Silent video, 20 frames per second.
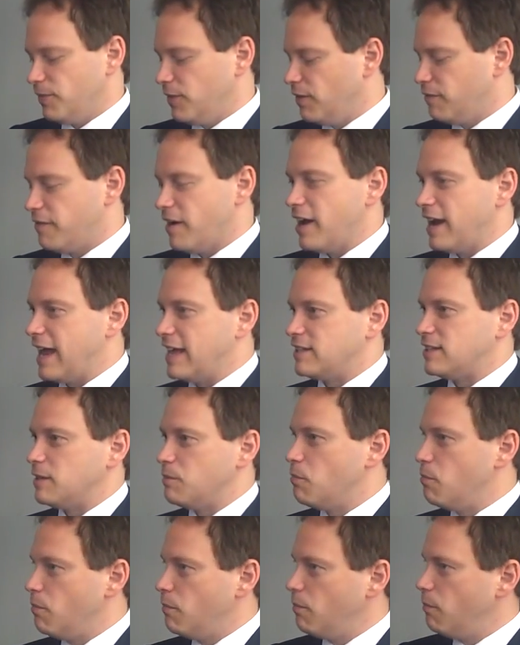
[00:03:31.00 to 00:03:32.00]
the
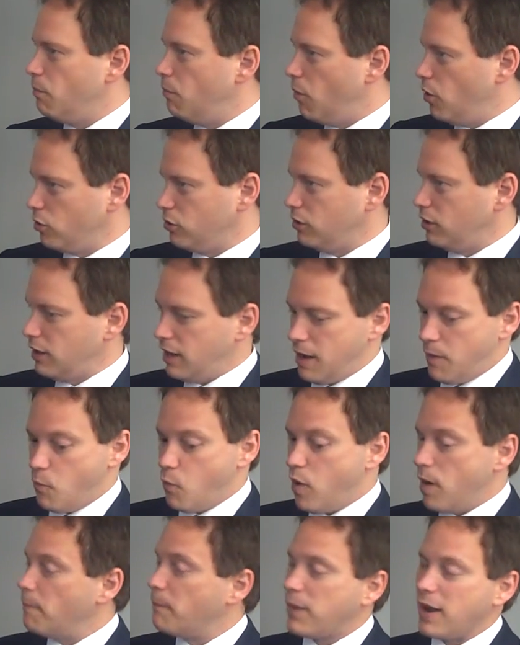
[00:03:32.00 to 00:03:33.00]
financing model in
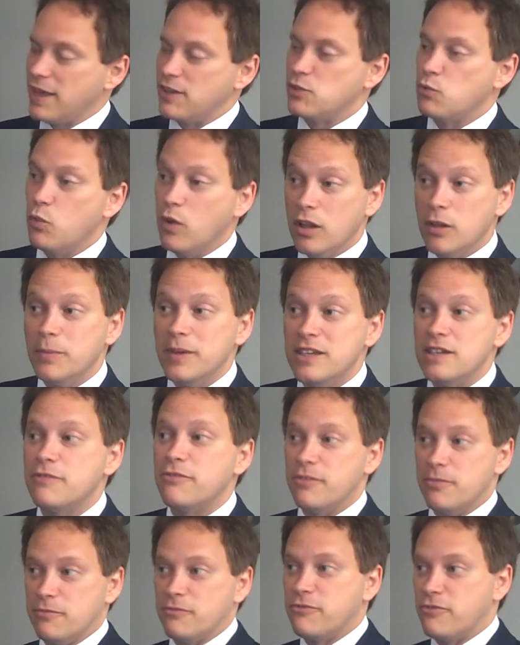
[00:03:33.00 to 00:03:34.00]
one place will be
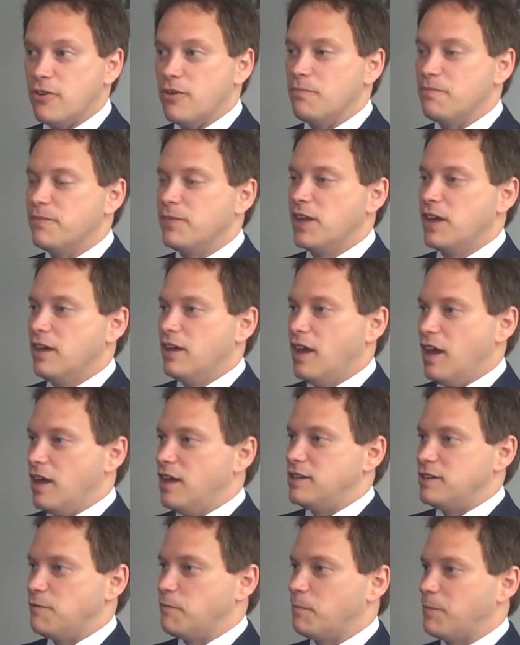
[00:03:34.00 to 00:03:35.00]
different from
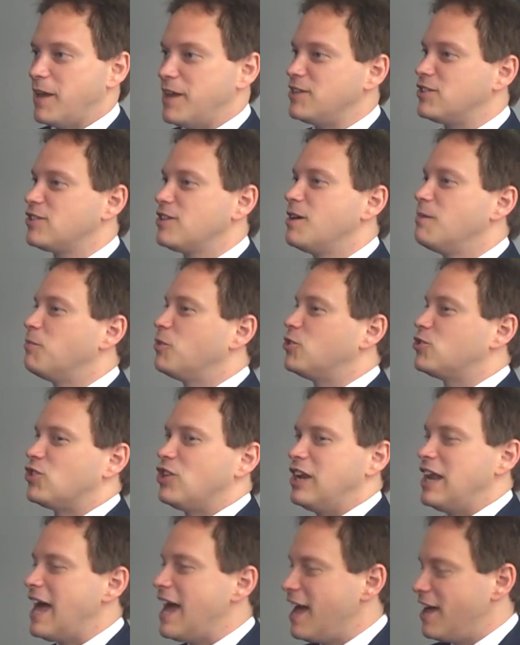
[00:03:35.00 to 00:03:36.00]
a different place, because
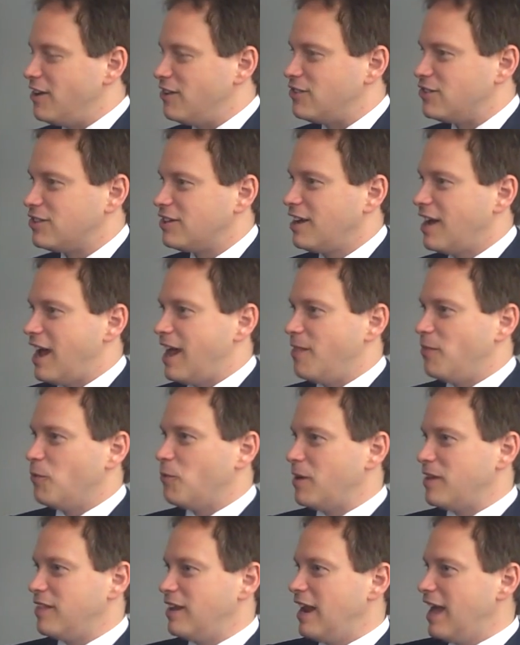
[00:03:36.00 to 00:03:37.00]
the land and the
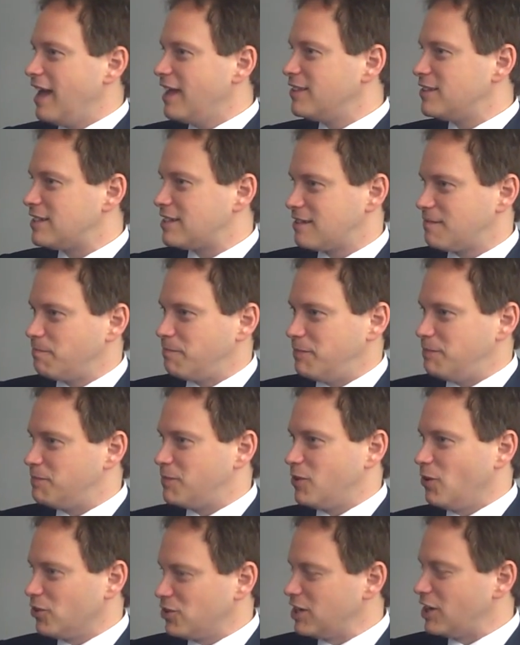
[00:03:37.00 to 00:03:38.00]
way the land's
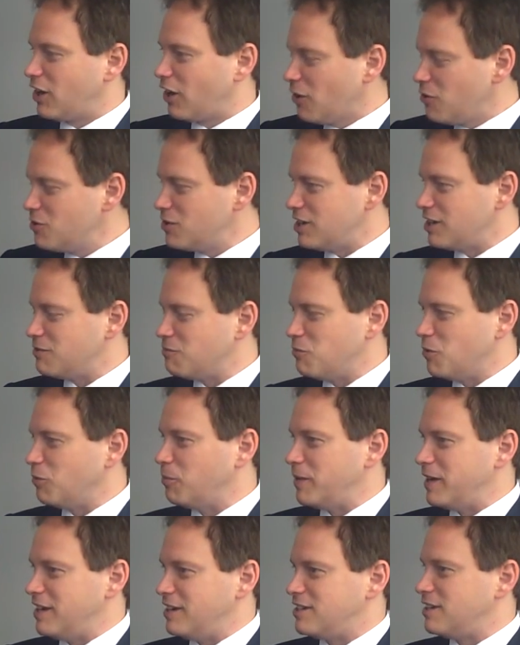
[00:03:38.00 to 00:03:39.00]
got included will
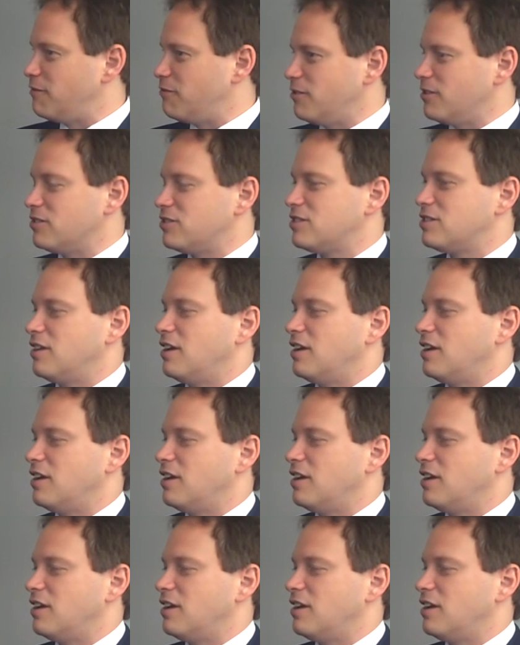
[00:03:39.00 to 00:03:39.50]
be different.